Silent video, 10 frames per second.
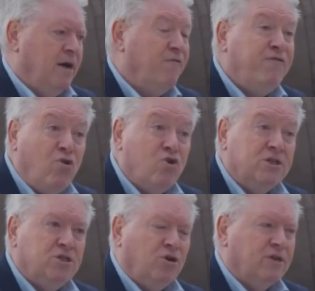
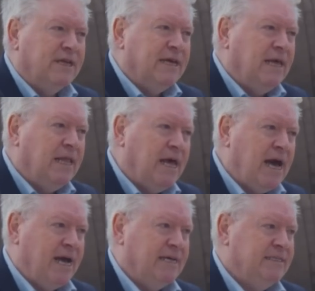focus on
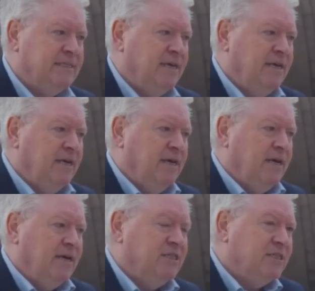class
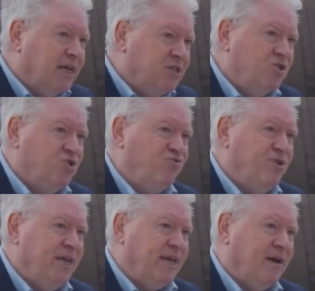started to
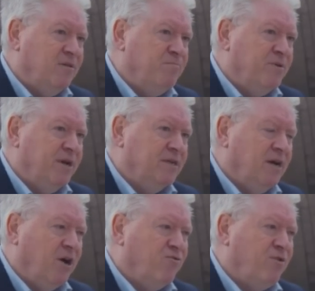recalibrate
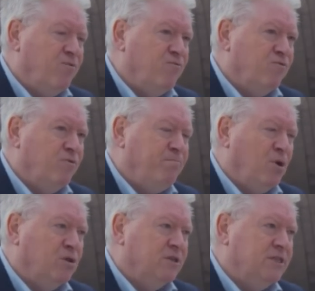around the
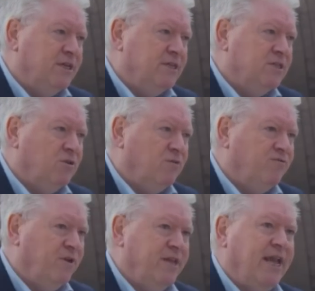politics
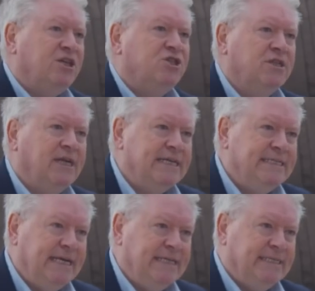of national
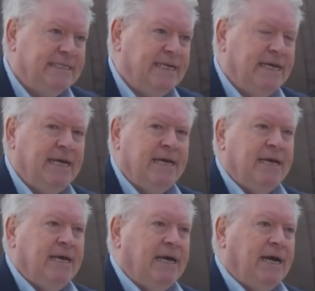identity
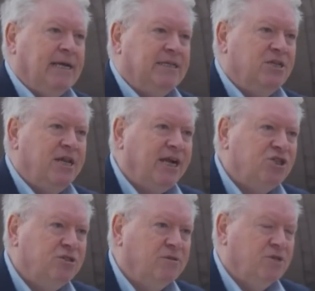and
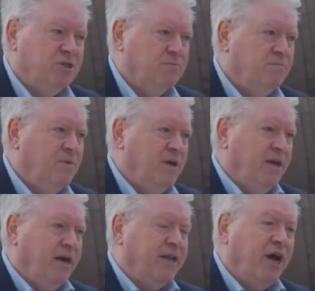nationalism
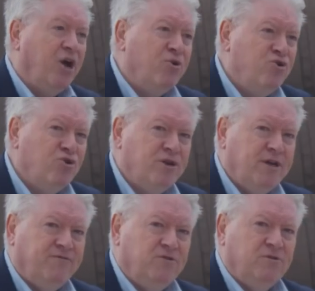and how you're
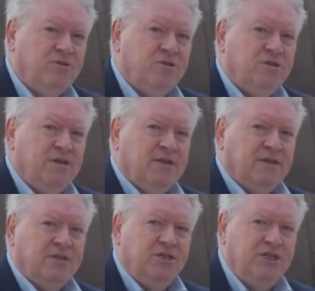governed
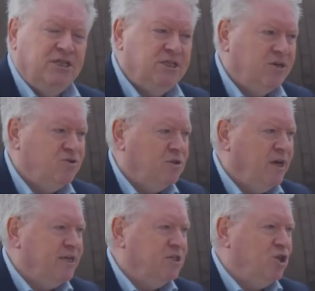and
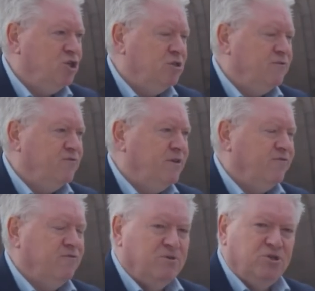decentralisation of
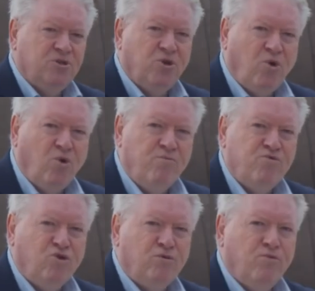government and the Home
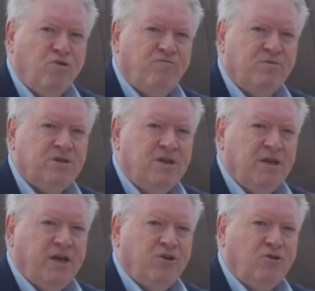Rule movement
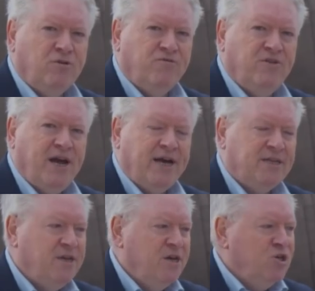and all of that.
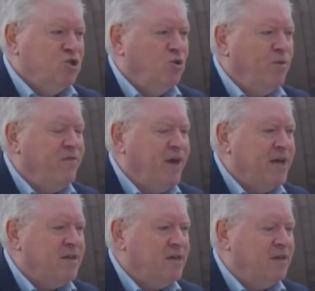So we
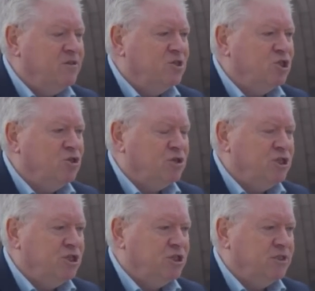then, in the
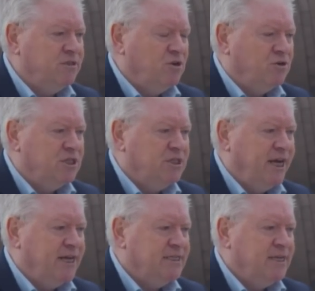Scottish
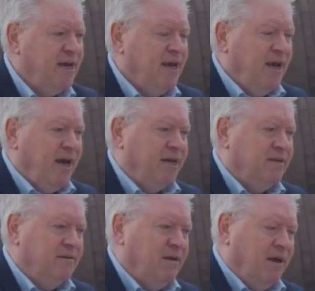context,
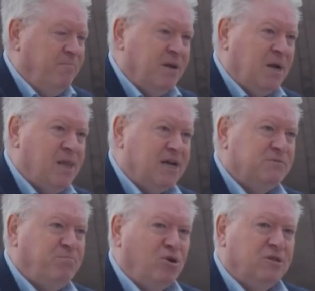had a bit of
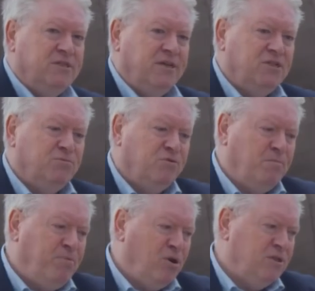class politics with the
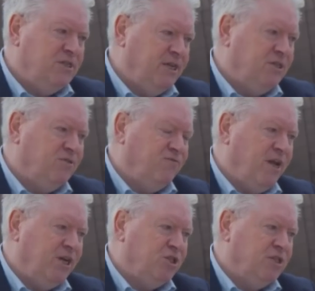politics of
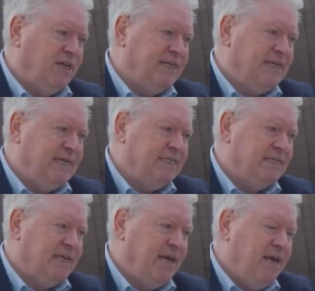national
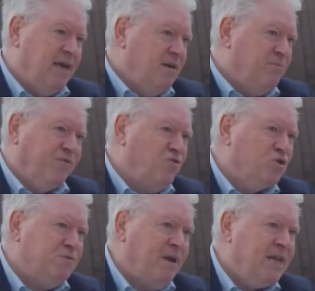identity. But of
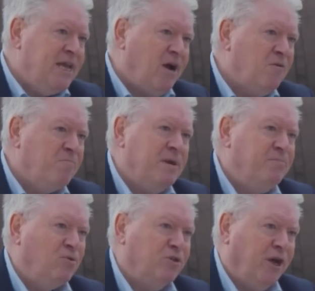course, many young
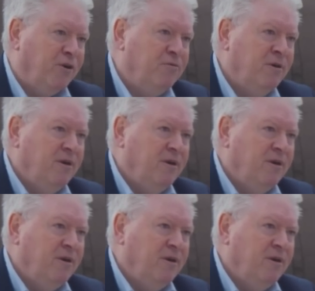people now